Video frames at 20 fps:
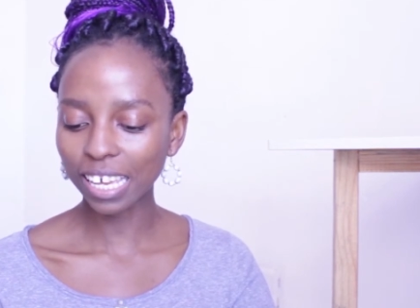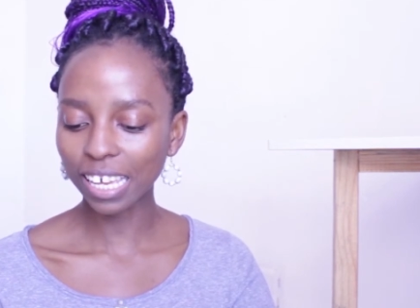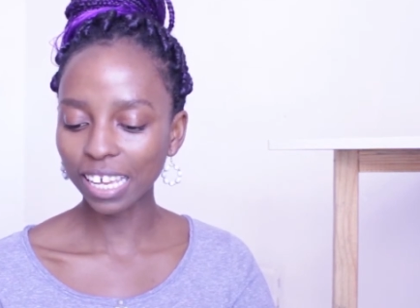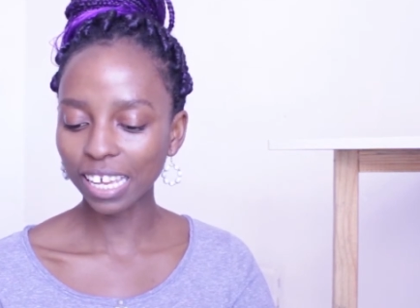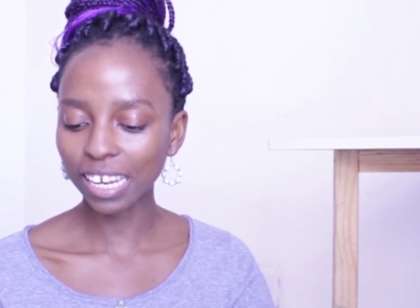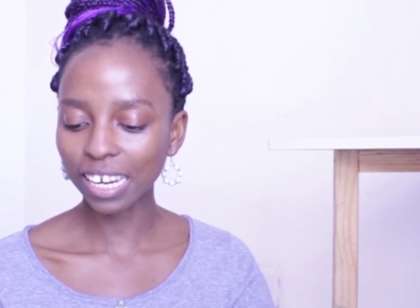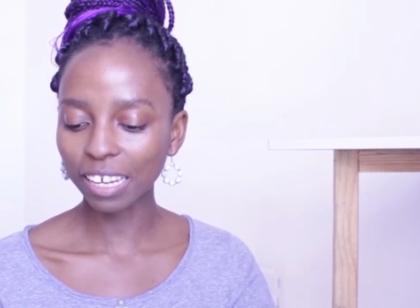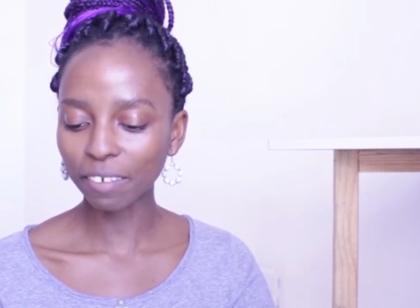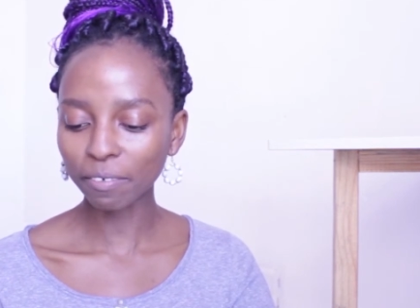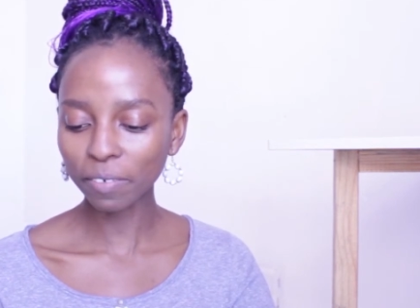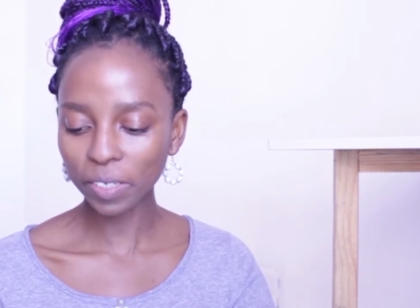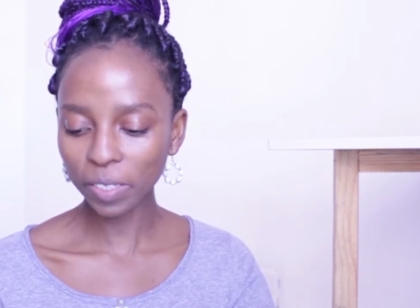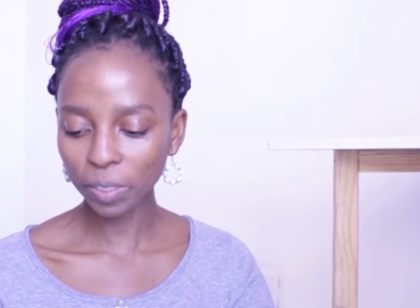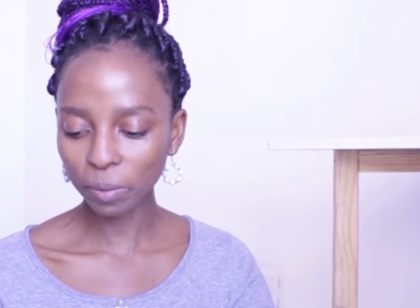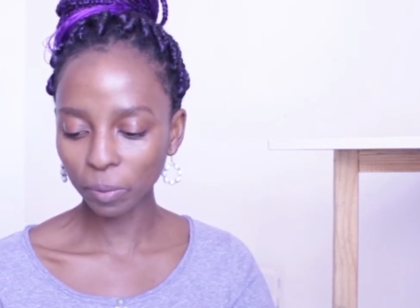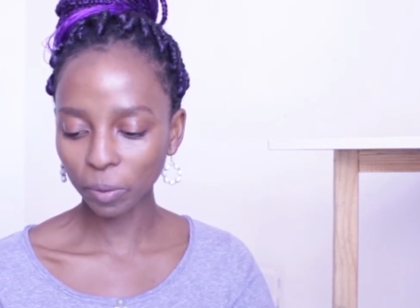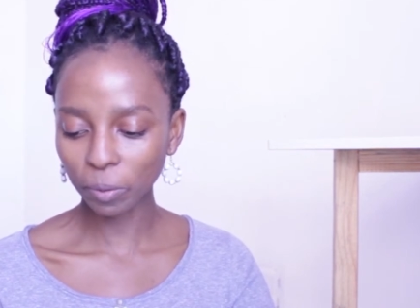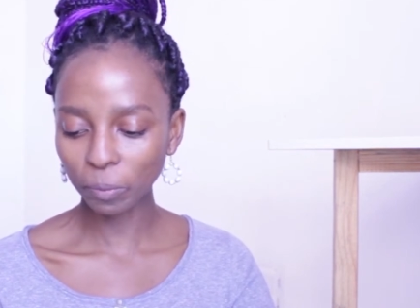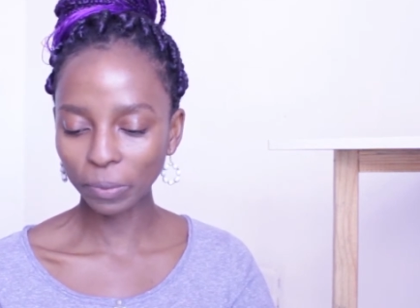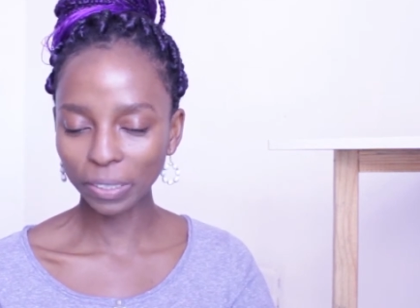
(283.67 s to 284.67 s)

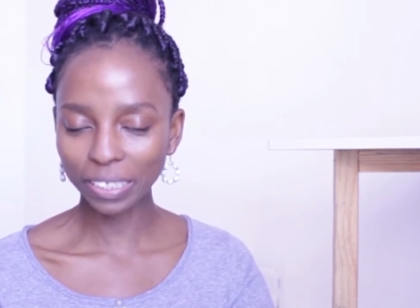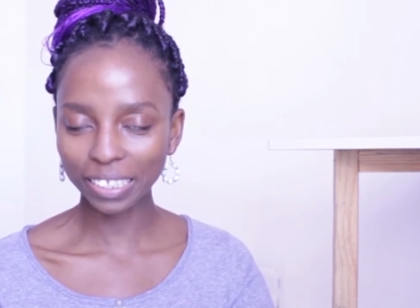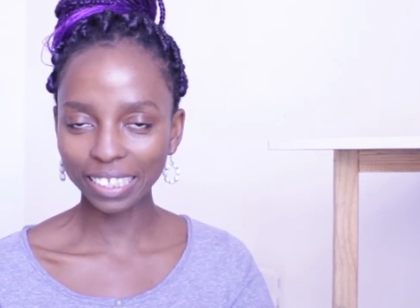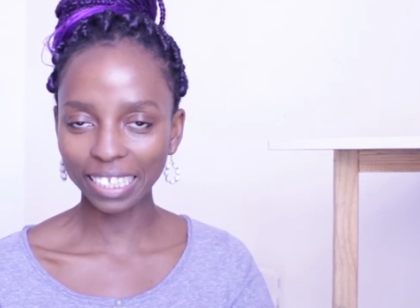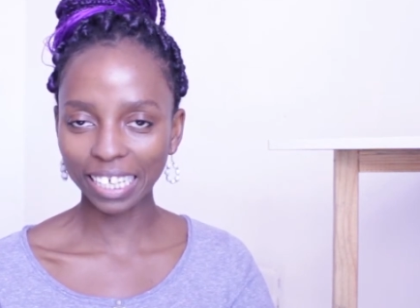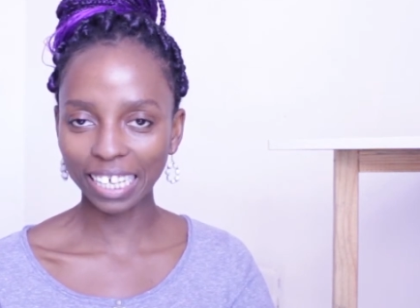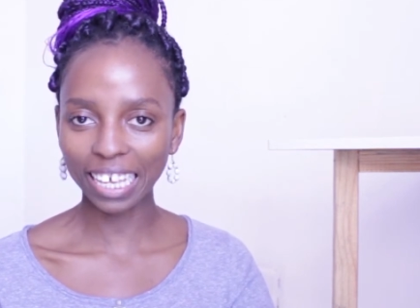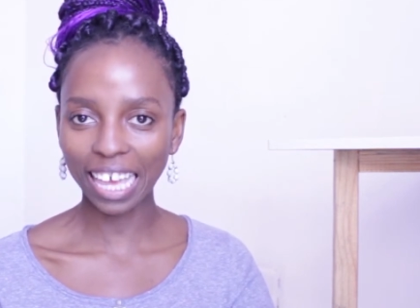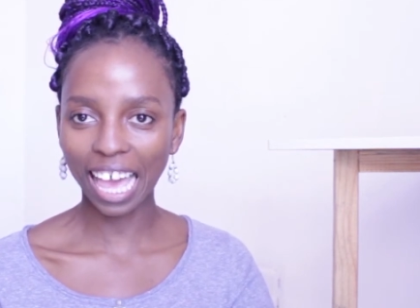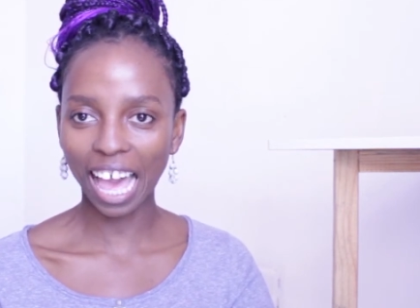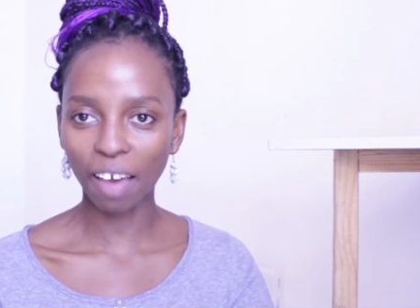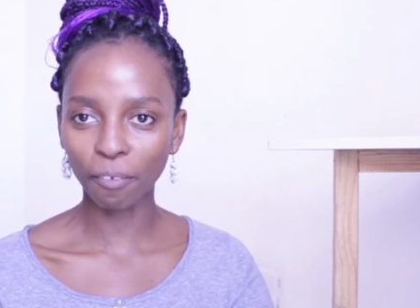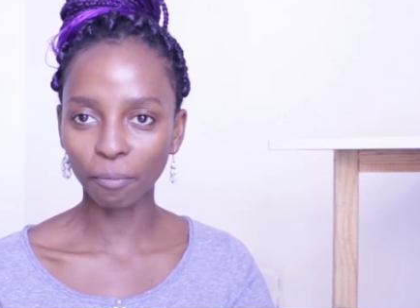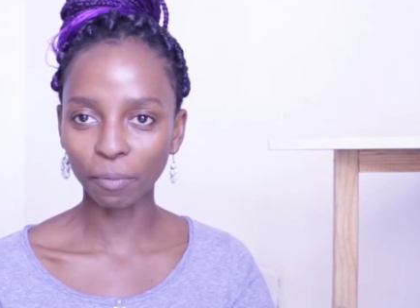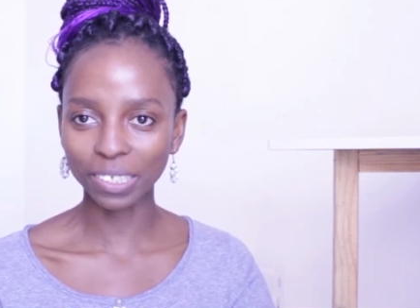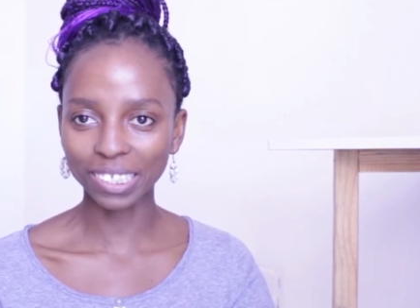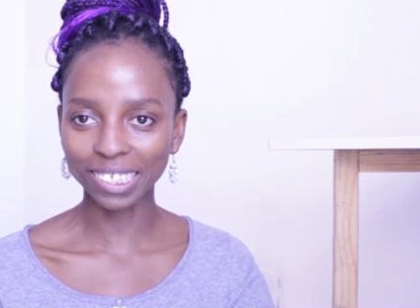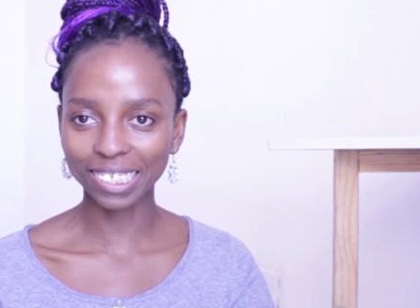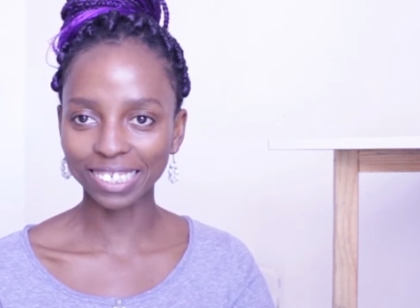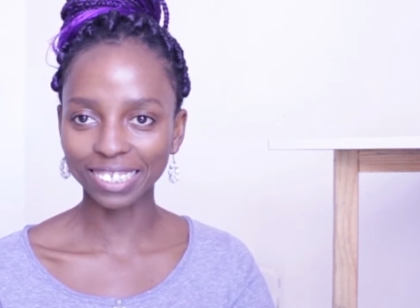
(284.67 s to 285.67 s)
inevitable mistake
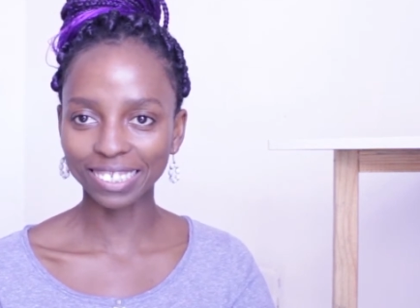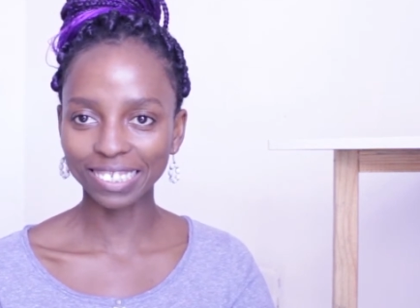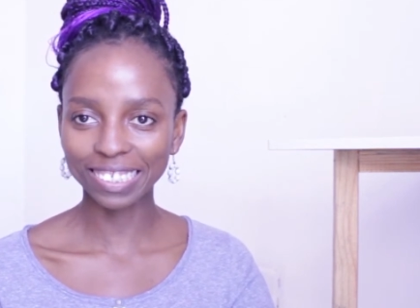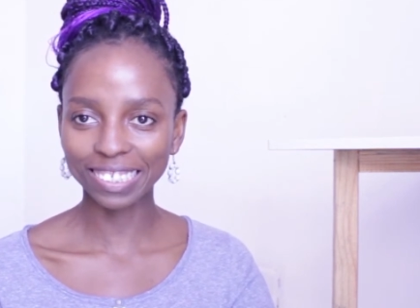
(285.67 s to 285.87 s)
happens.